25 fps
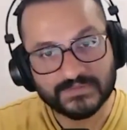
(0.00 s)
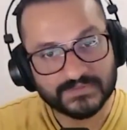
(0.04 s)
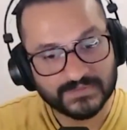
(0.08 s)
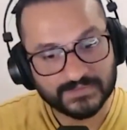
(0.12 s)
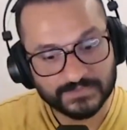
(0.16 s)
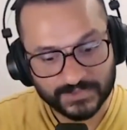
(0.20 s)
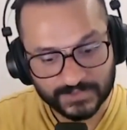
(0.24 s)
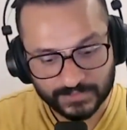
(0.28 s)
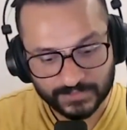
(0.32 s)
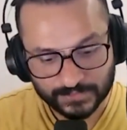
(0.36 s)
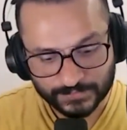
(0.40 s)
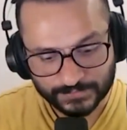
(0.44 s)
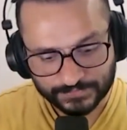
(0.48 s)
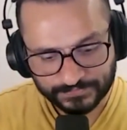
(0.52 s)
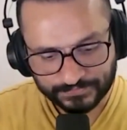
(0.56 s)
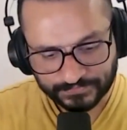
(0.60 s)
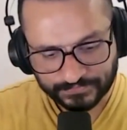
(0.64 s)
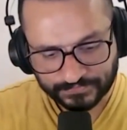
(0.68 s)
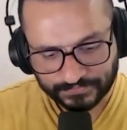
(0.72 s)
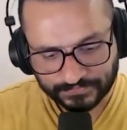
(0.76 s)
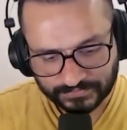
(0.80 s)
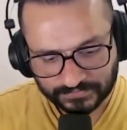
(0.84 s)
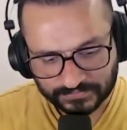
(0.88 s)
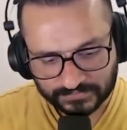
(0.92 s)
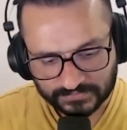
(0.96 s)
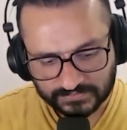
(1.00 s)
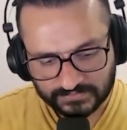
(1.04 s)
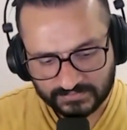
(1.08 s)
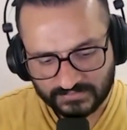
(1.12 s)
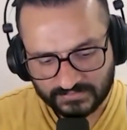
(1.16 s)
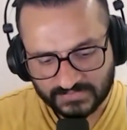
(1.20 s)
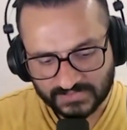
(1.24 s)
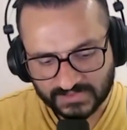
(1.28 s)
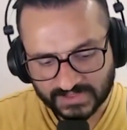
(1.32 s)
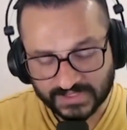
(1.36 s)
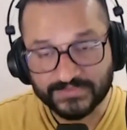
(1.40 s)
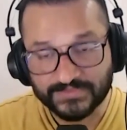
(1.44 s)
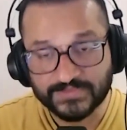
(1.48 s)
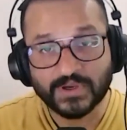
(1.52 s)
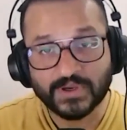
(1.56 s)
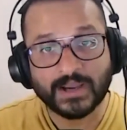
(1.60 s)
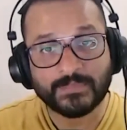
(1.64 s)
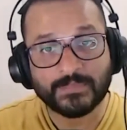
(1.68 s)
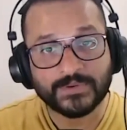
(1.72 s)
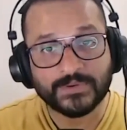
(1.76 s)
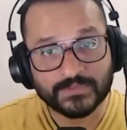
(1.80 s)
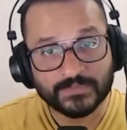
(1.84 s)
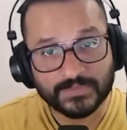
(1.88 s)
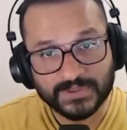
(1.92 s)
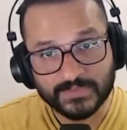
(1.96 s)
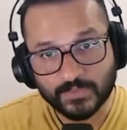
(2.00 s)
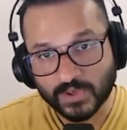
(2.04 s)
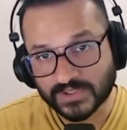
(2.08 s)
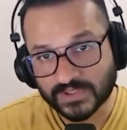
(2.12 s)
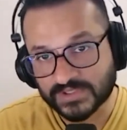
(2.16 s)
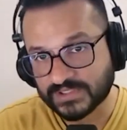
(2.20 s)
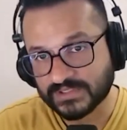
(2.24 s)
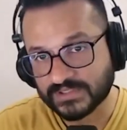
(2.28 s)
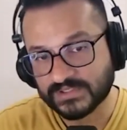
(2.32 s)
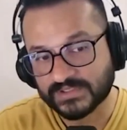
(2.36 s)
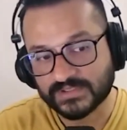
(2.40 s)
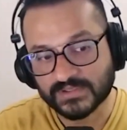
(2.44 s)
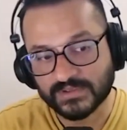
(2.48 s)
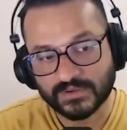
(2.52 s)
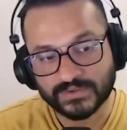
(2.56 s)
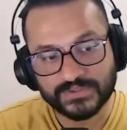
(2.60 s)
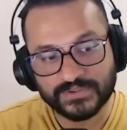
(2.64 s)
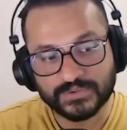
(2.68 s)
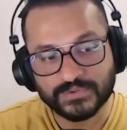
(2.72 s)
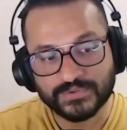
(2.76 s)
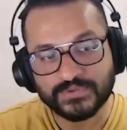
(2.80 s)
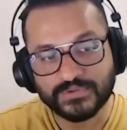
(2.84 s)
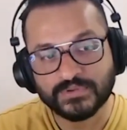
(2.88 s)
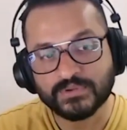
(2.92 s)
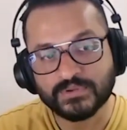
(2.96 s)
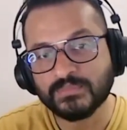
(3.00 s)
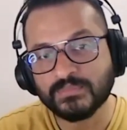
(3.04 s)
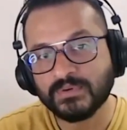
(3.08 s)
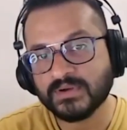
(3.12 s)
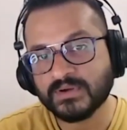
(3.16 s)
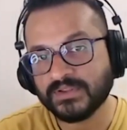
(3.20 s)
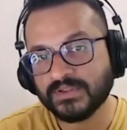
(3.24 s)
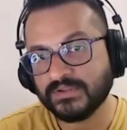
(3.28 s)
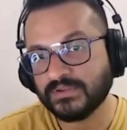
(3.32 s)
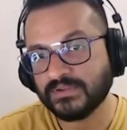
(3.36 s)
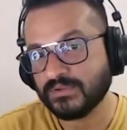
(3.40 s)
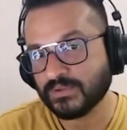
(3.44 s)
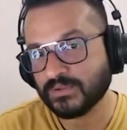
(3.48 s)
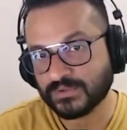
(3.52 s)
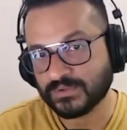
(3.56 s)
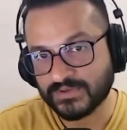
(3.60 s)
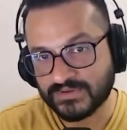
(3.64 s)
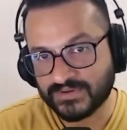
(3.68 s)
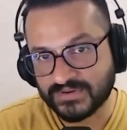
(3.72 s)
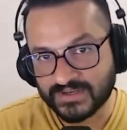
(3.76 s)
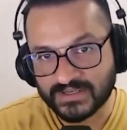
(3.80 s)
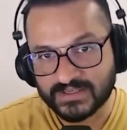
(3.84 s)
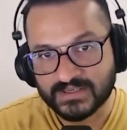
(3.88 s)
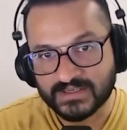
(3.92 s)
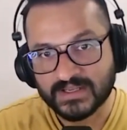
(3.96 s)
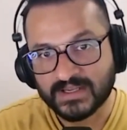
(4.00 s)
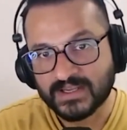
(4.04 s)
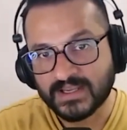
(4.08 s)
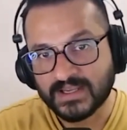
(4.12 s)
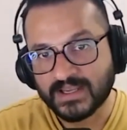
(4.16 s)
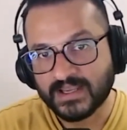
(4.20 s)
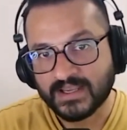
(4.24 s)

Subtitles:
from you. If you happen to be watching this on YouTube, you know the drill.